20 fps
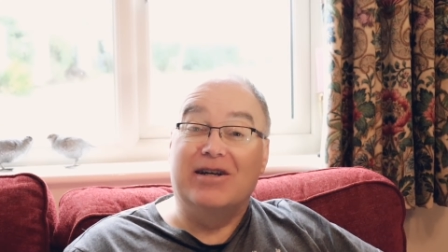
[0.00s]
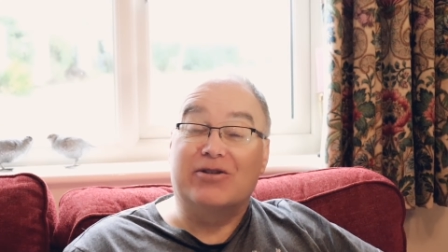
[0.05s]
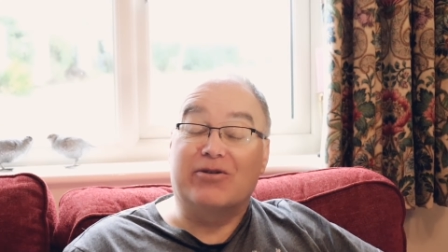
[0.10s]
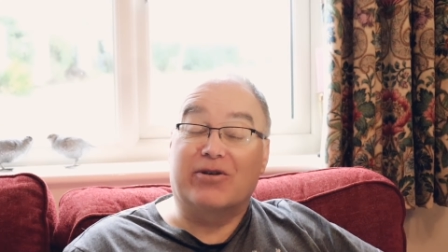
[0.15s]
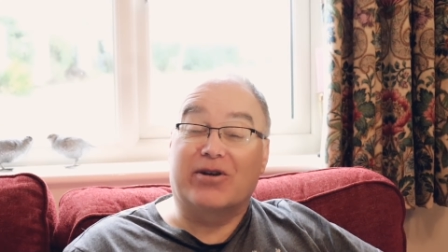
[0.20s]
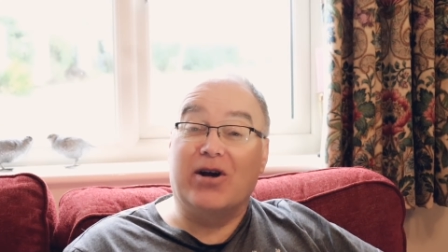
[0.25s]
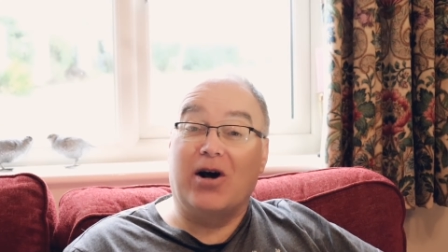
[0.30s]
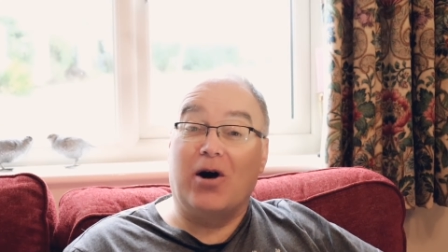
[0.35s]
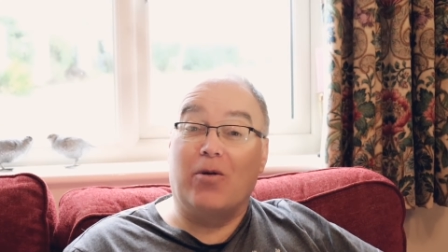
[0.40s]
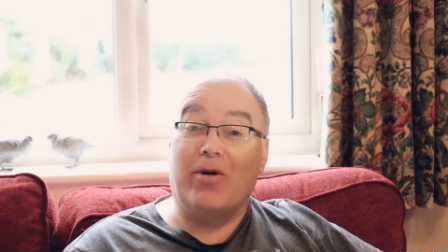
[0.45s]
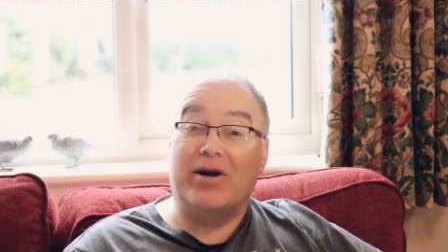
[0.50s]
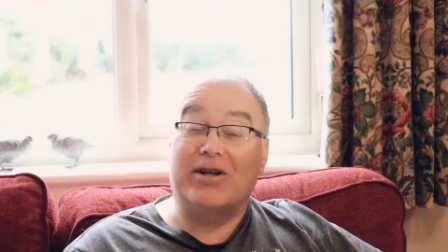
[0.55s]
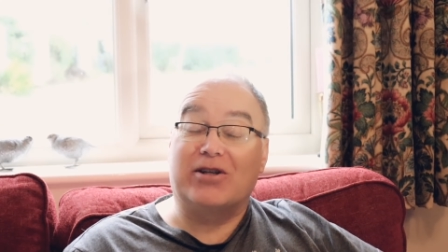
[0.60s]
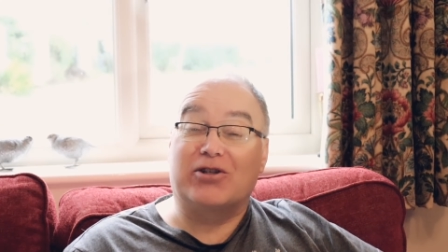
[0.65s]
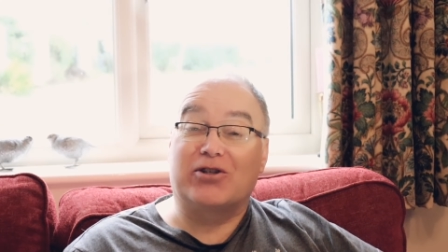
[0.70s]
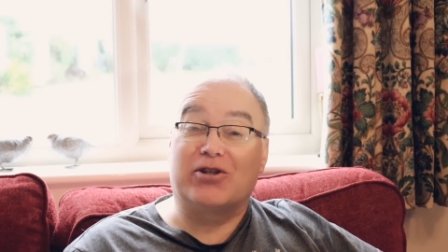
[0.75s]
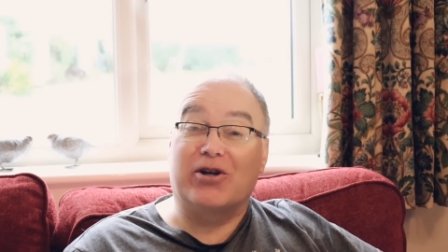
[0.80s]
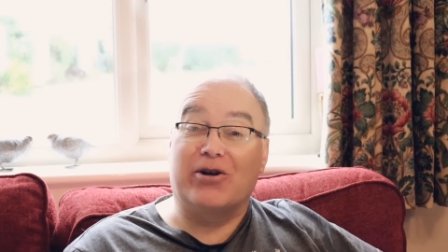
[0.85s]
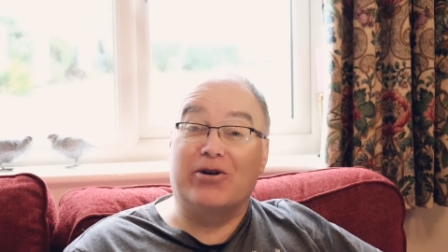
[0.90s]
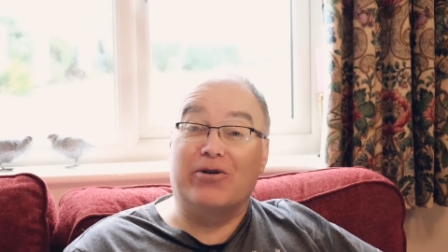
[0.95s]
So I can't wait
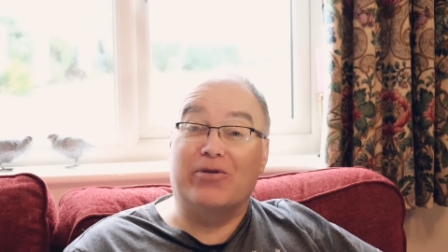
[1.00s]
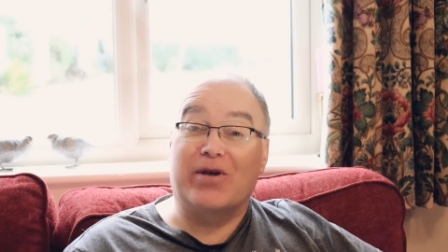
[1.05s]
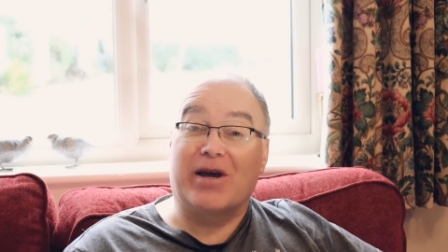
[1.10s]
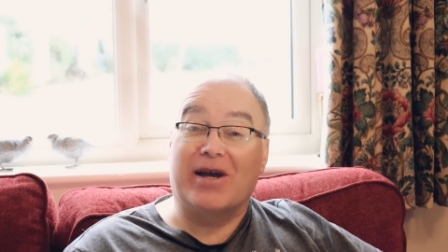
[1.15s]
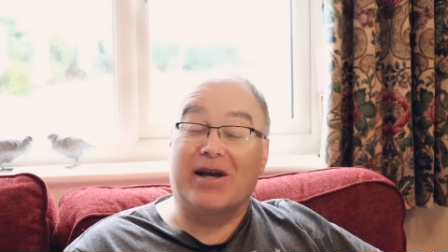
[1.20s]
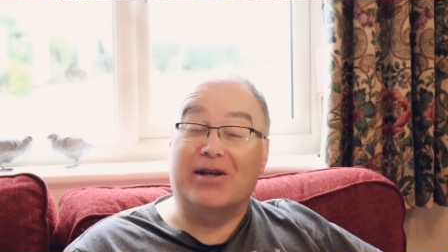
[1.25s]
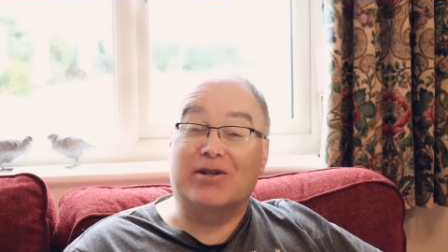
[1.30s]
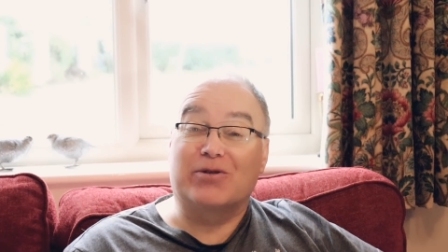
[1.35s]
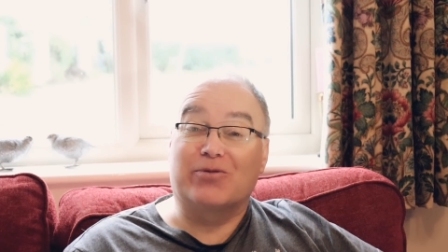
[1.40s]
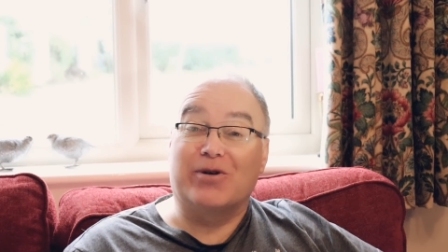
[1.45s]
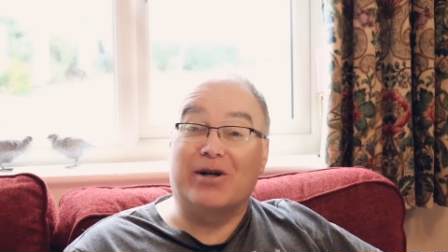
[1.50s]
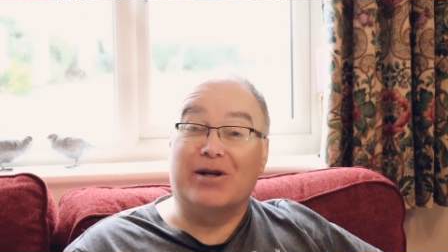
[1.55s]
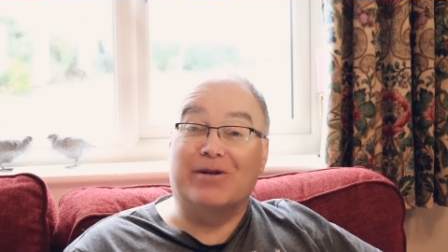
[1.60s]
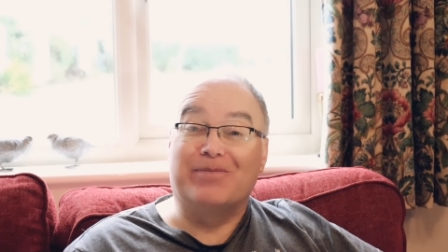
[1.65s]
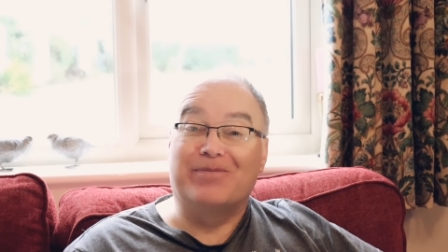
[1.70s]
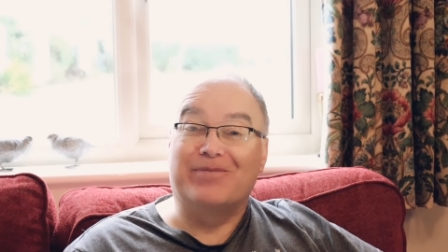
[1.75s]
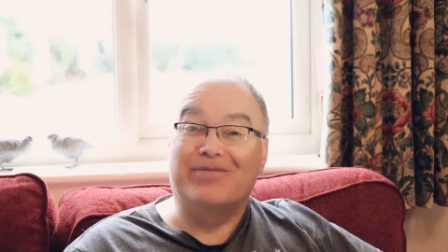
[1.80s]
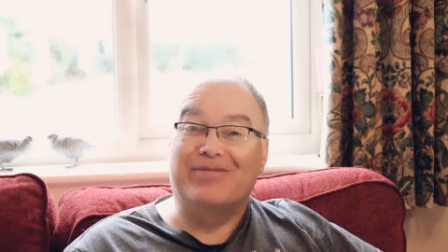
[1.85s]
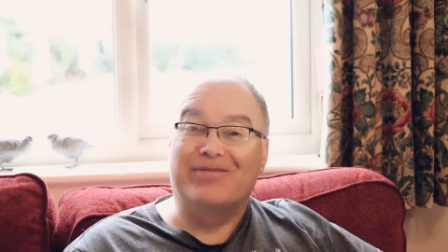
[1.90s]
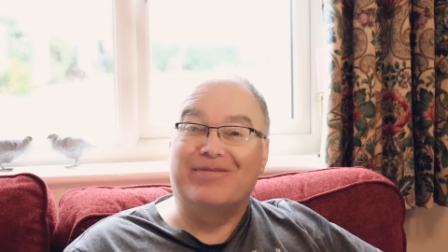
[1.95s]
to show you that as
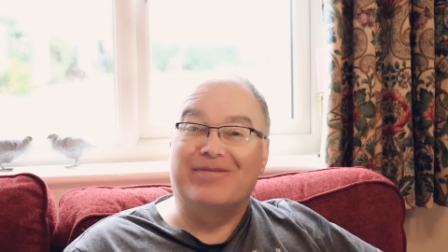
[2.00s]
well.